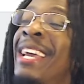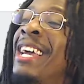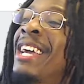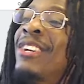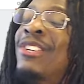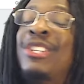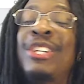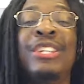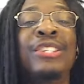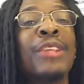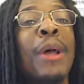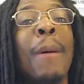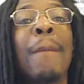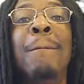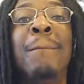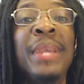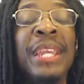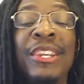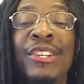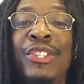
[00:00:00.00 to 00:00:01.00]
She's a
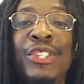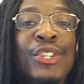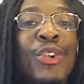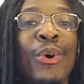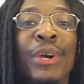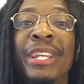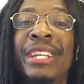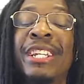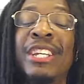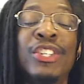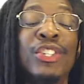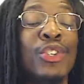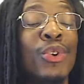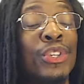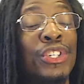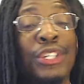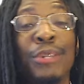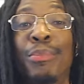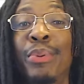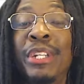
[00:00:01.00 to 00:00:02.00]
beast. You know what it is. You know what
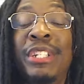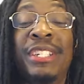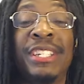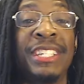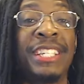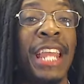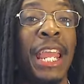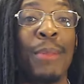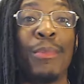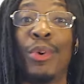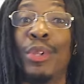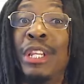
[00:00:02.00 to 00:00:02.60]
she brings to the table.